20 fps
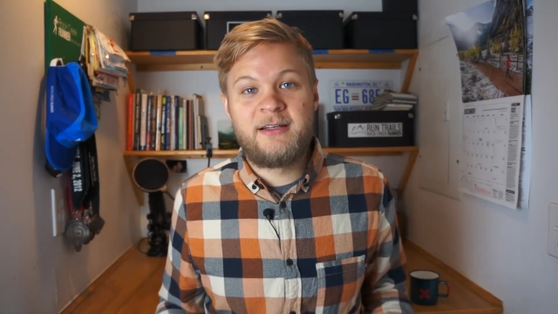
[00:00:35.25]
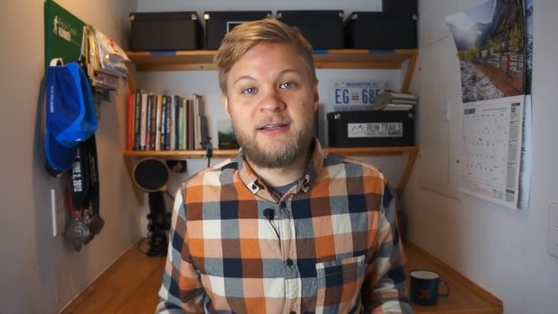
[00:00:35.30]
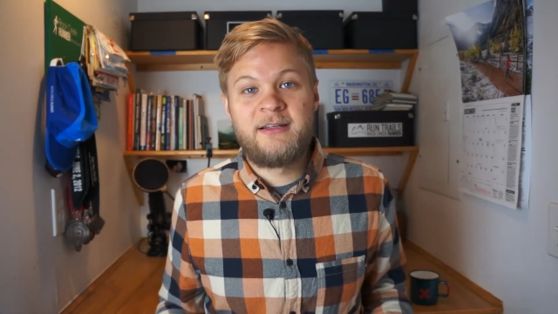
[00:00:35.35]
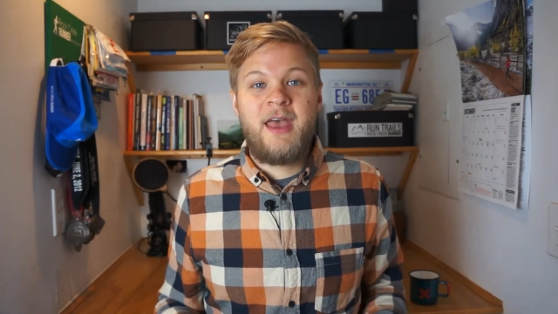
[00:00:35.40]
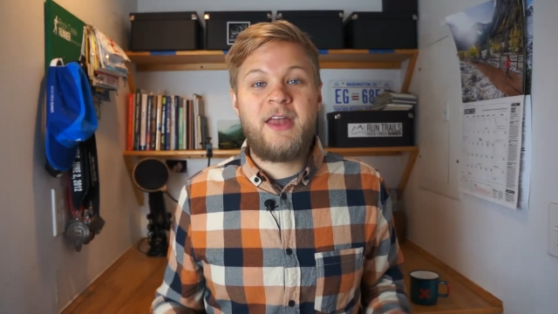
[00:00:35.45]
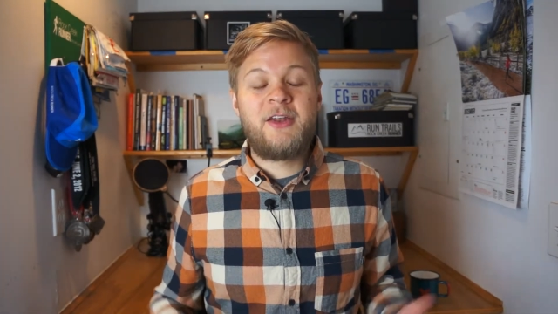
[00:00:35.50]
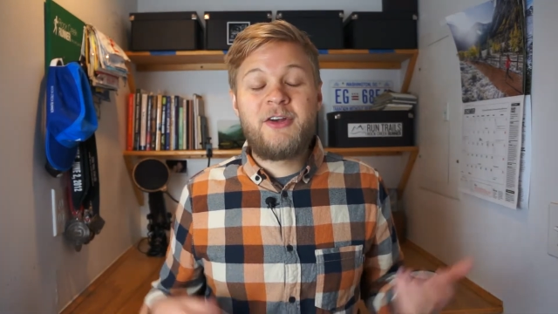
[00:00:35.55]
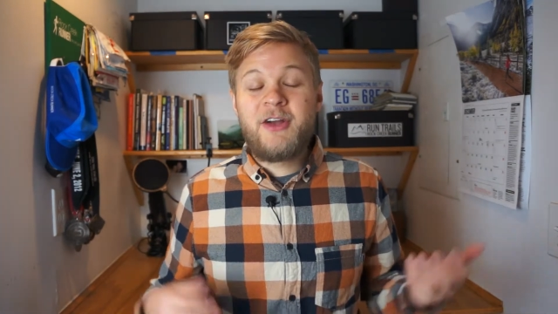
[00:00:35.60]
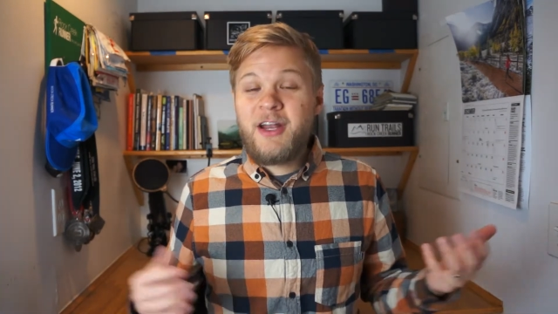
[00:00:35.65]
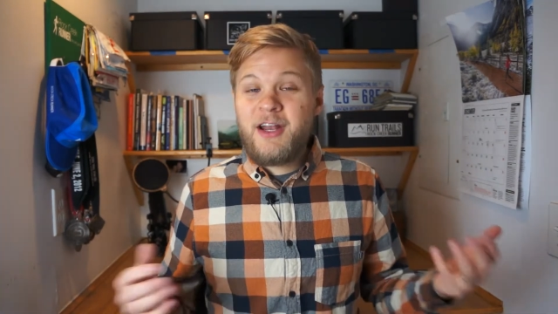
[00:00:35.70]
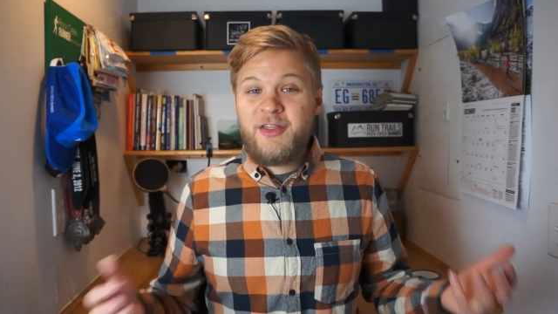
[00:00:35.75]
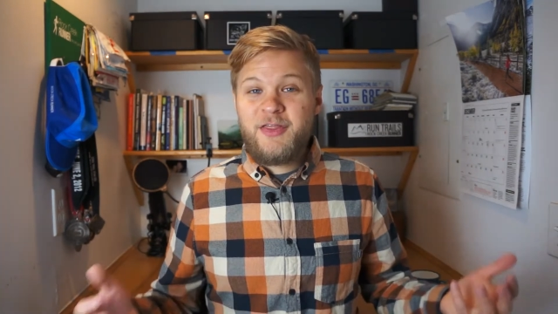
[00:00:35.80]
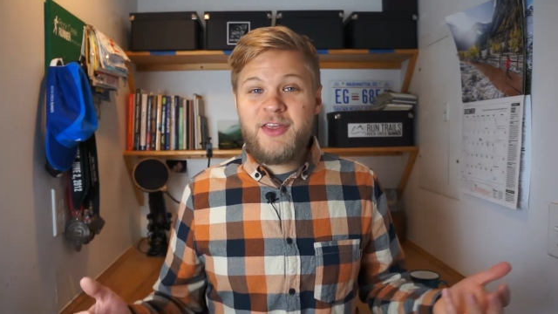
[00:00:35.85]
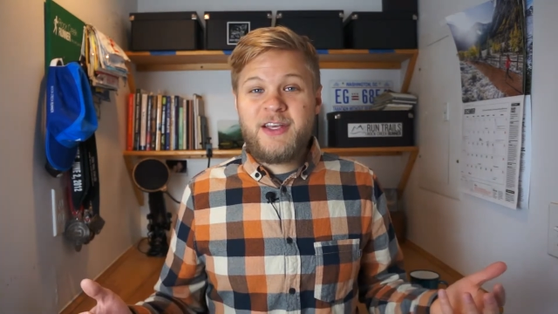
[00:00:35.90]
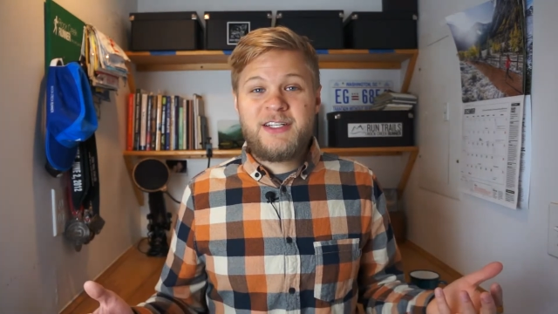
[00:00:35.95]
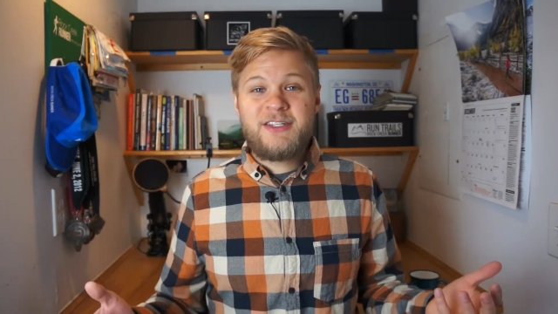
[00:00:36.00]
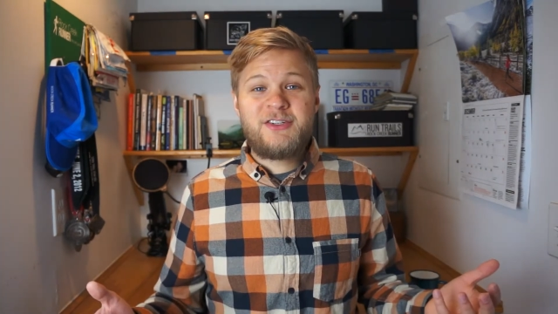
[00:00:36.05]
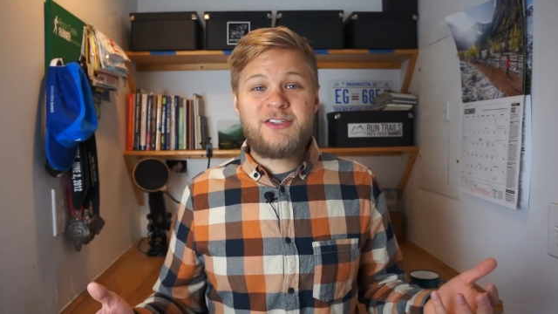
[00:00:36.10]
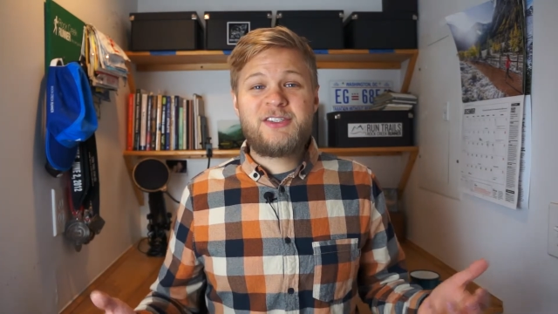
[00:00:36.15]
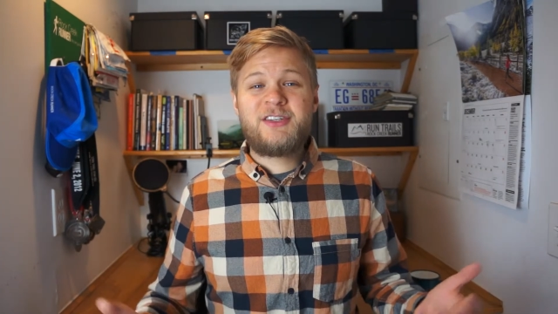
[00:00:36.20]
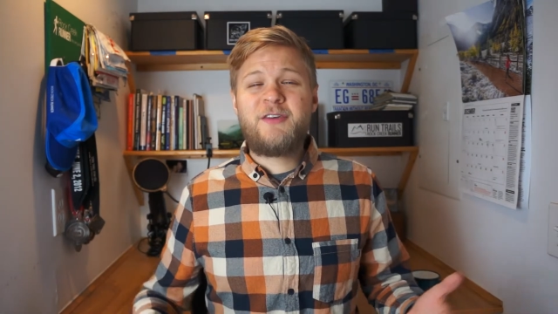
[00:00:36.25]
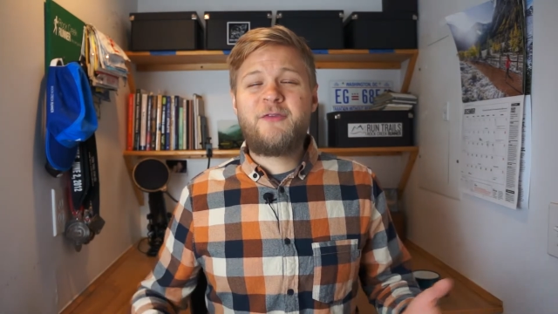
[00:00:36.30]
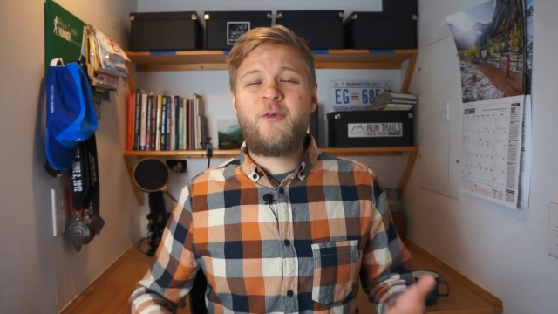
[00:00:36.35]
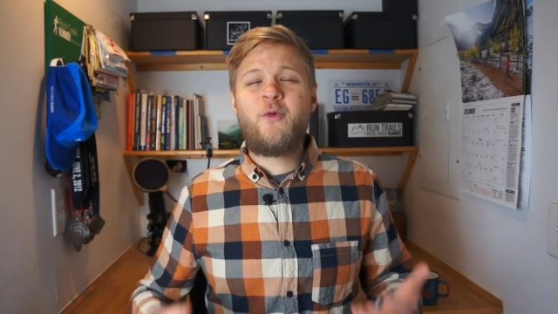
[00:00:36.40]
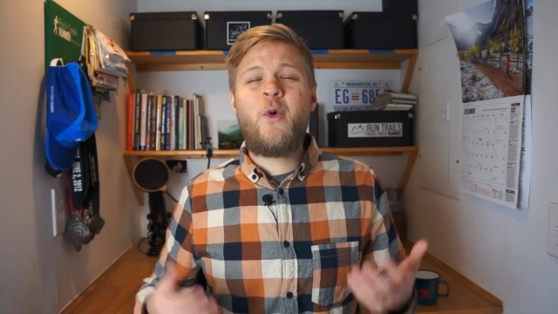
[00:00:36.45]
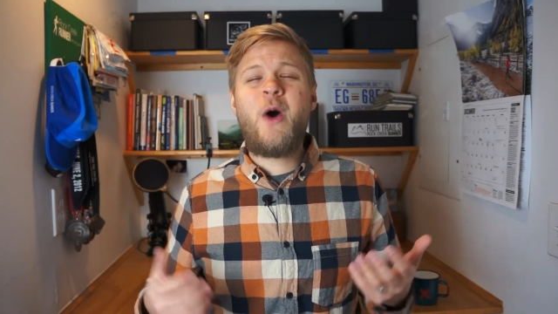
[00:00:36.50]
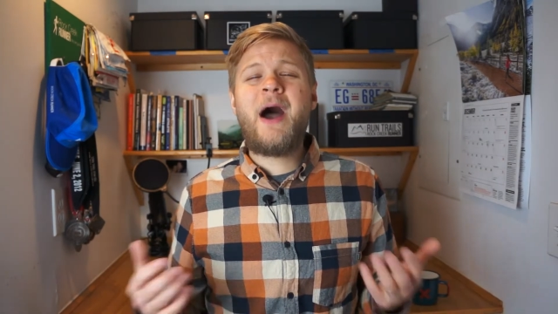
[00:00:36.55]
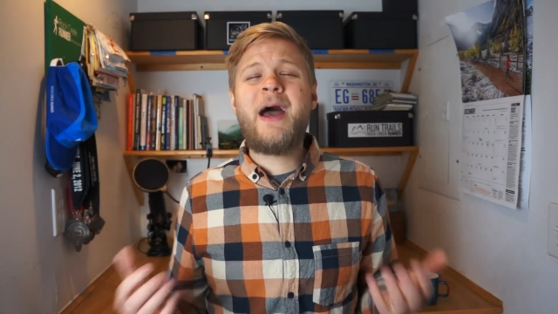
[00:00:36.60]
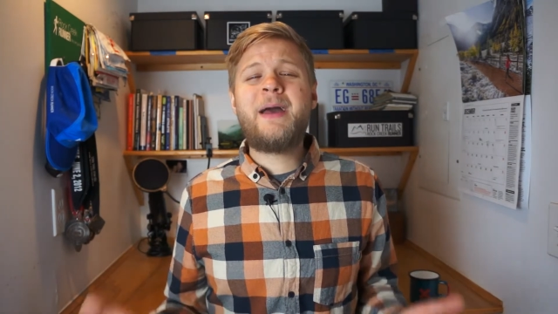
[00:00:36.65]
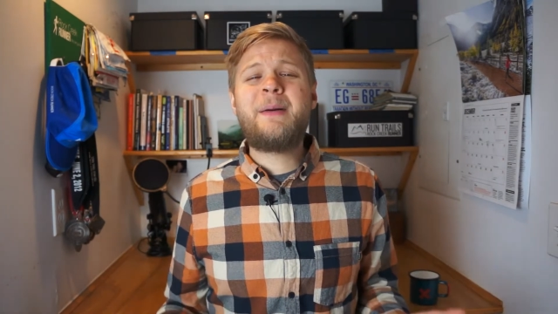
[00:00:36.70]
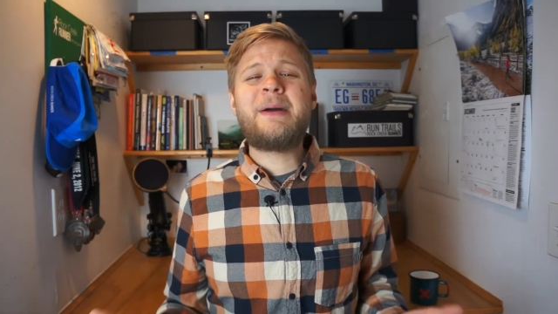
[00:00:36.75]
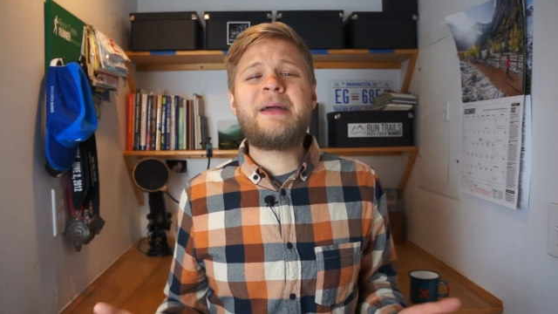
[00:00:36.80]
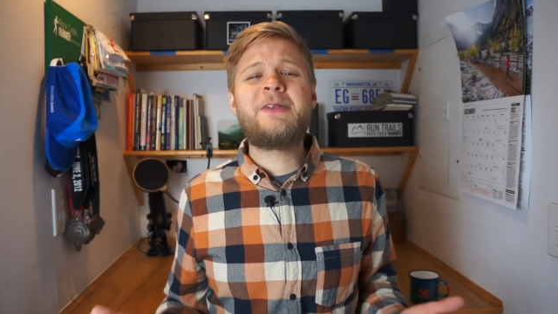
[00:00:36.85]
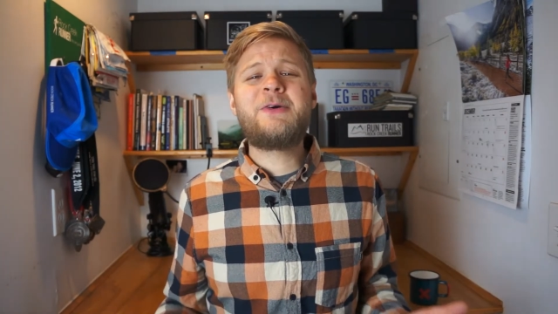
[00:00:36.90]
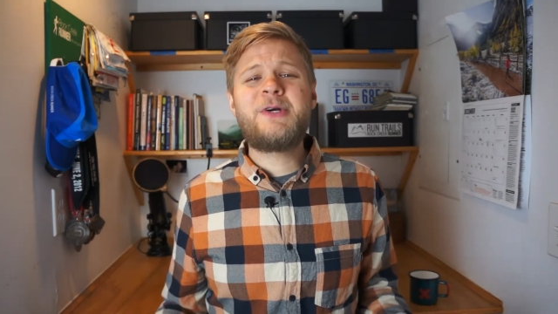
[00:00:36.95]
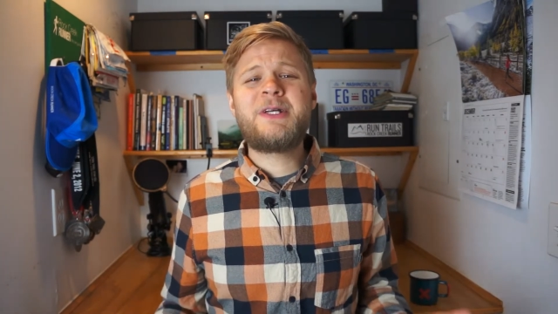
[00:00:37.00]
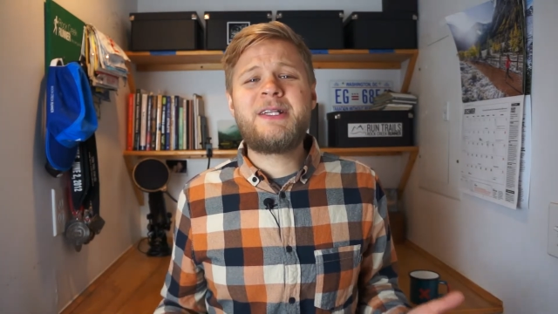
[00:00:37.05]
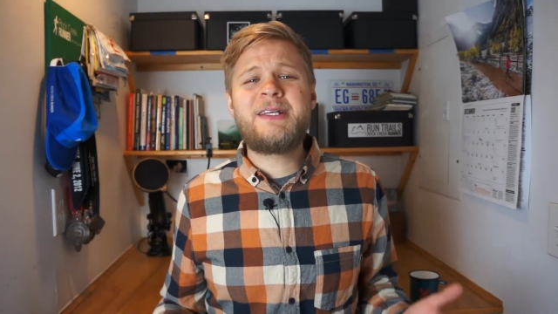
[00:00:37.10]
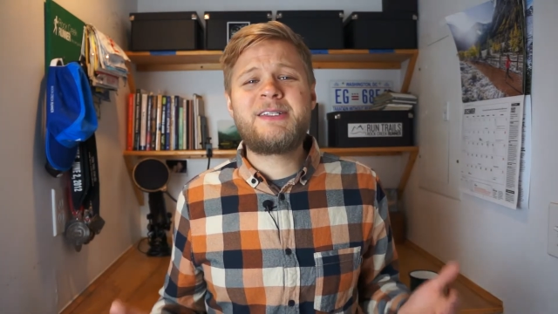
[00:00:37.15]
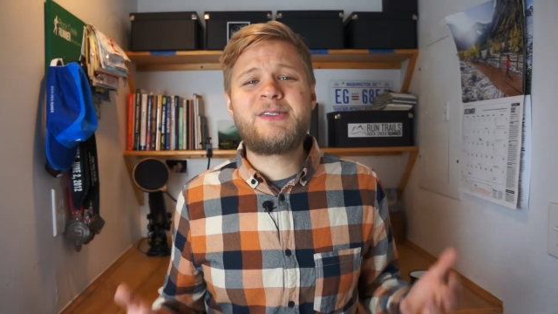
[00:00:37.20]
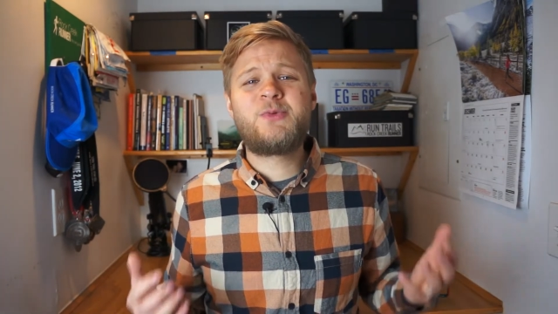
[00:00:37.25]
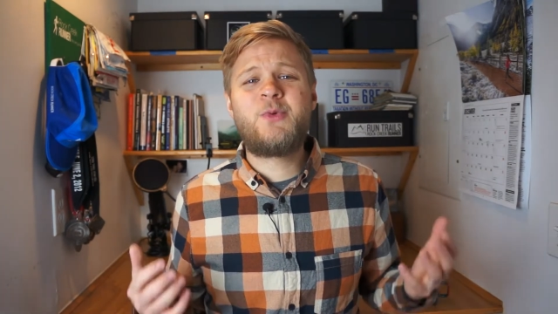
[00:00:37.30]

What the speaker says: And you're going to think to yourself, why am I doing this?